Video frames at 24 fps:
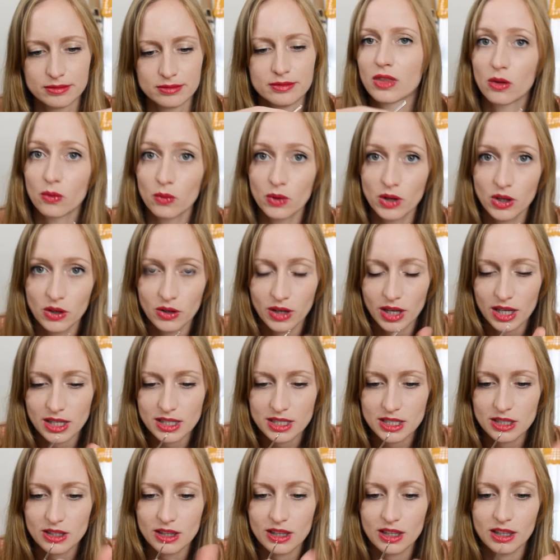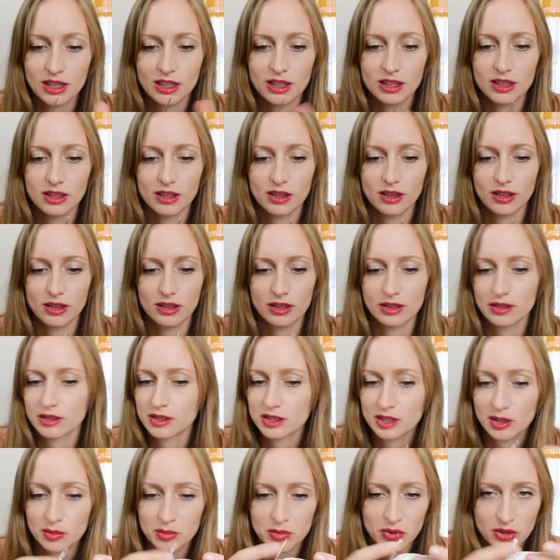When you get to the
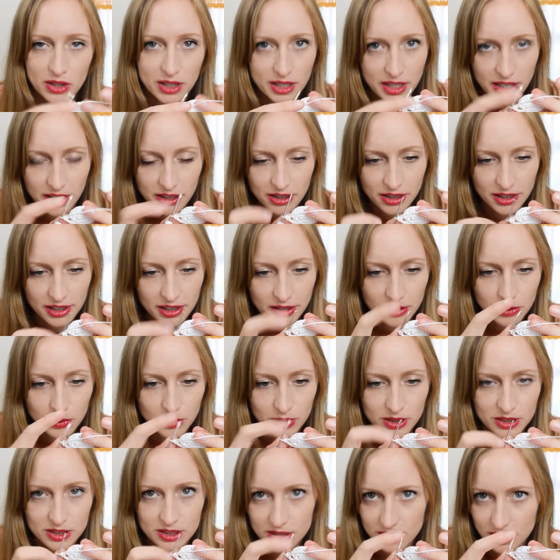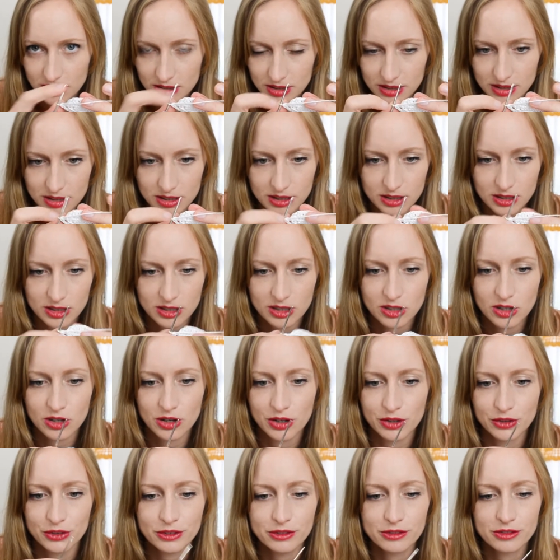submarine area where it starts to
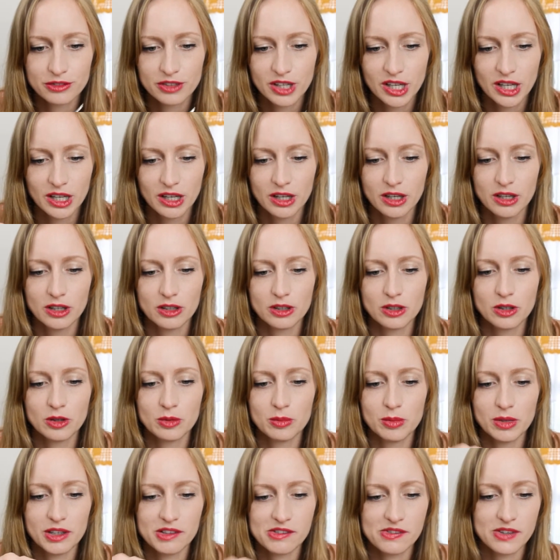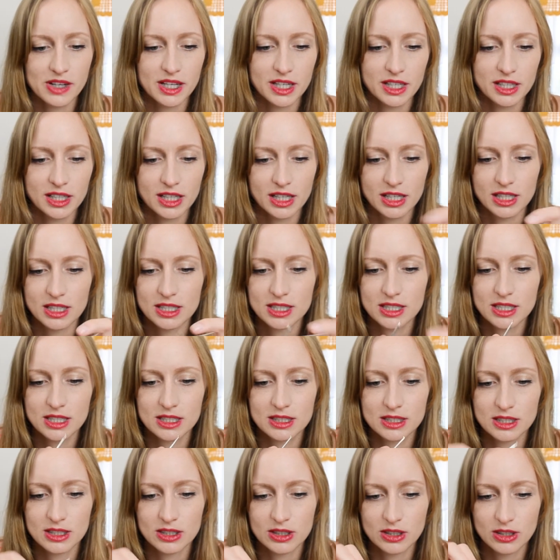curve, you may find that it's
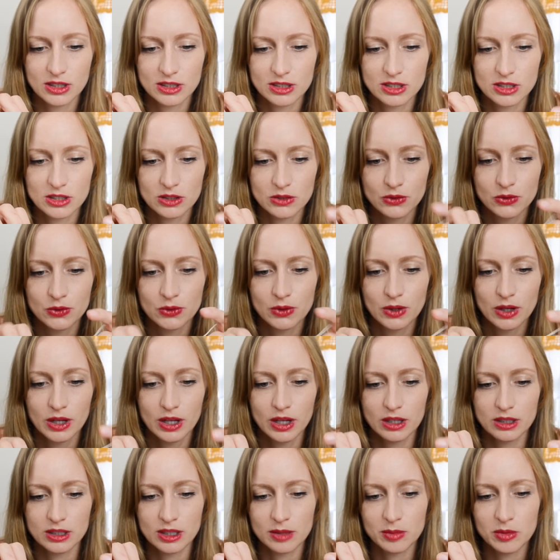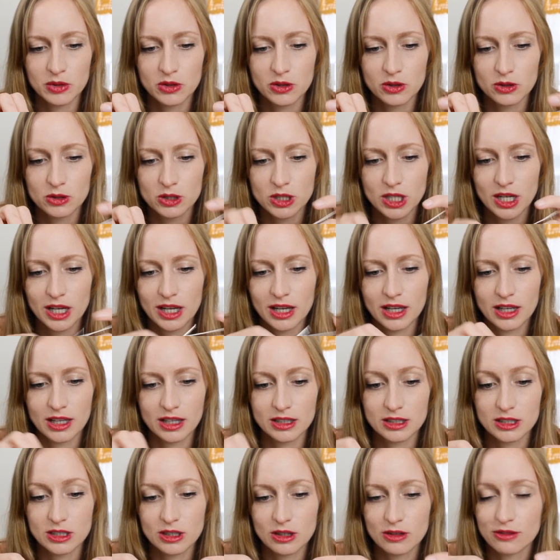easier to double crochet
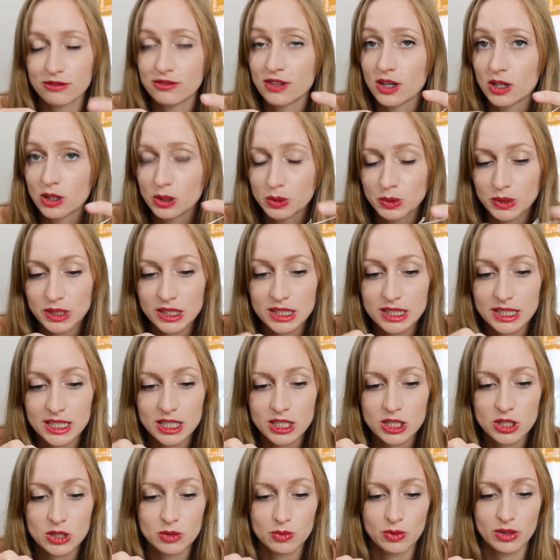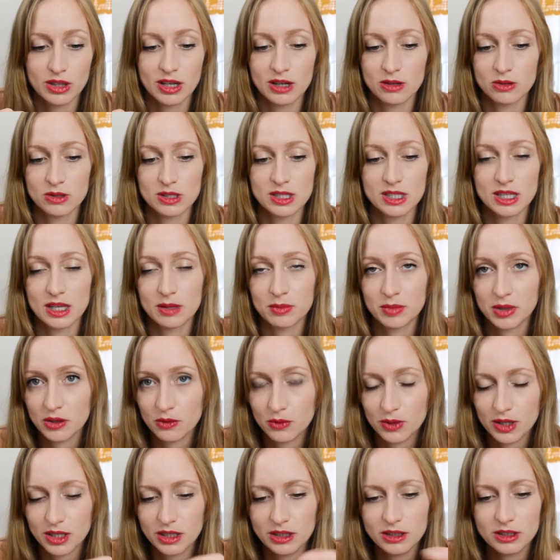into the following stitch without skipping
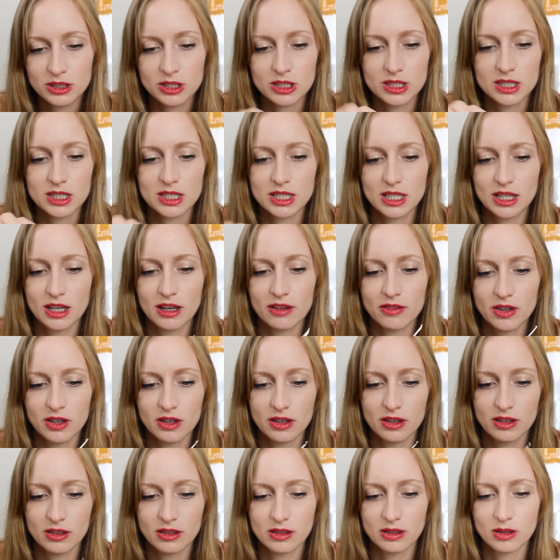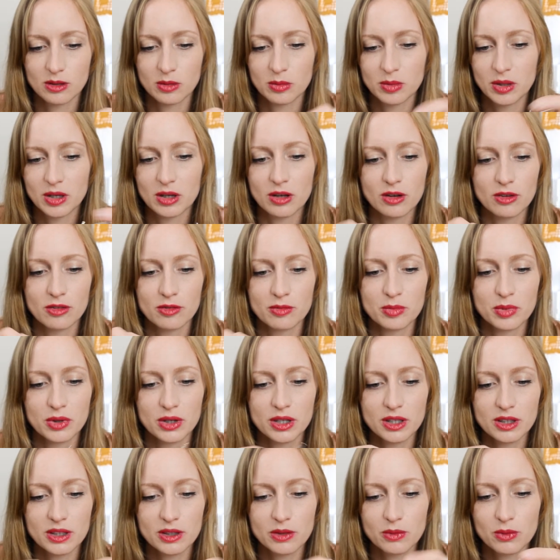one, just to give it a little bit of
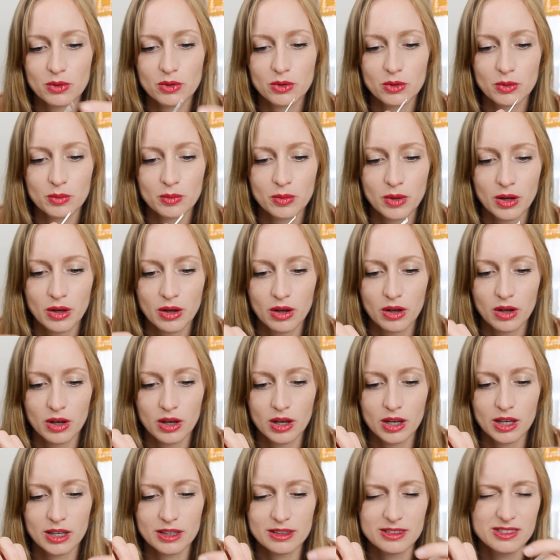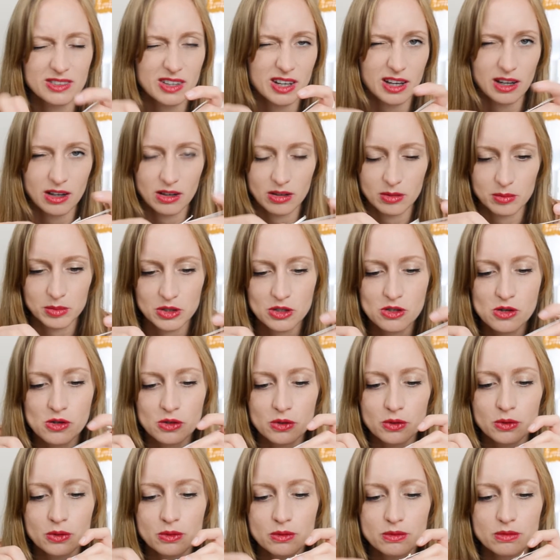breathing room. It's kind of up to
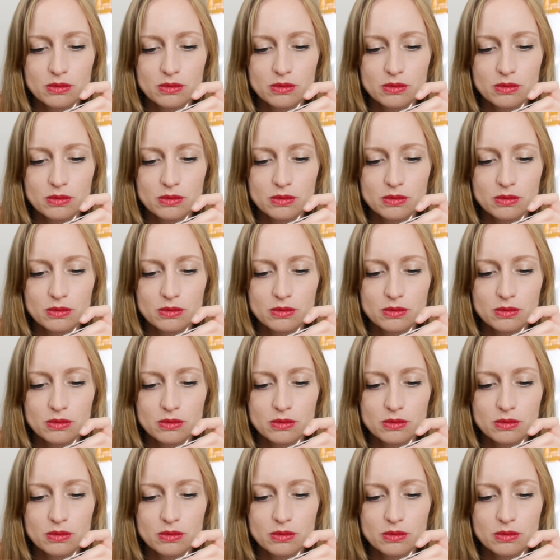you.